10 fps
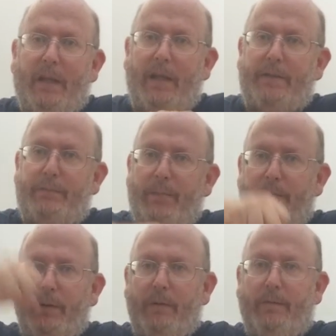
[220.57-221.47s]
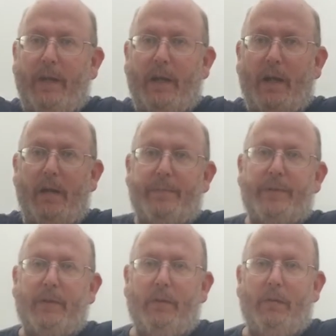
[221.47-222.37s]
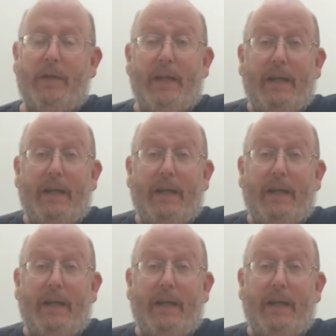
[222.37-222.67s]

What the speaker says: let's remove that obstacle.